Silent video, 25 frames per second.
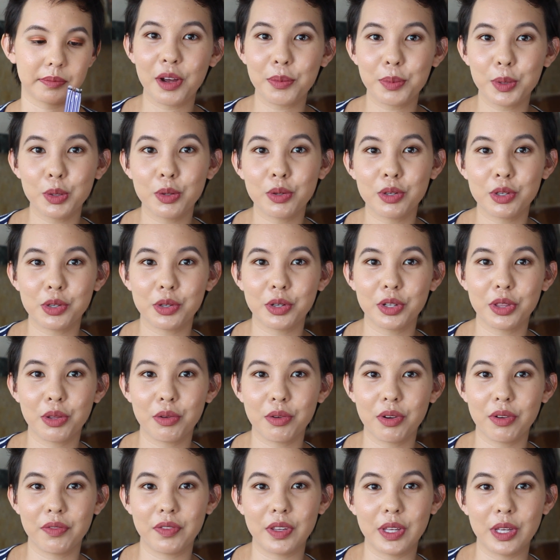I hope you enjoyed the
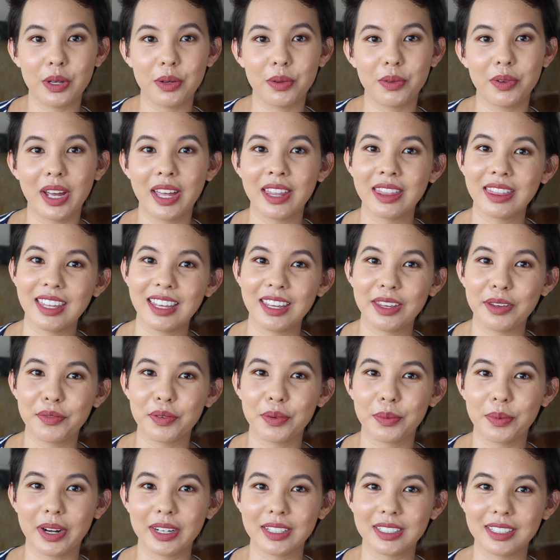review, and thank you
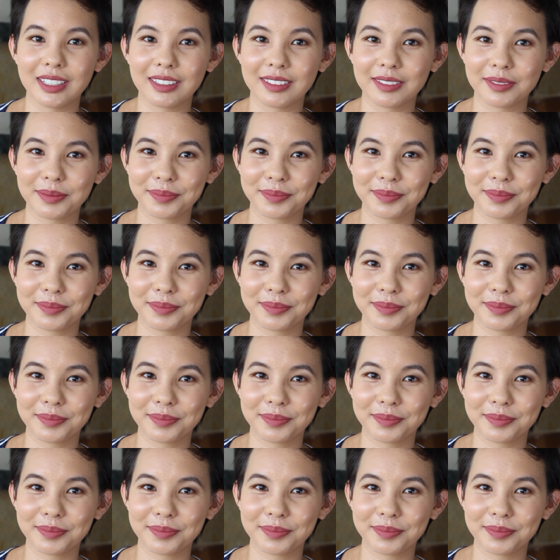for watching.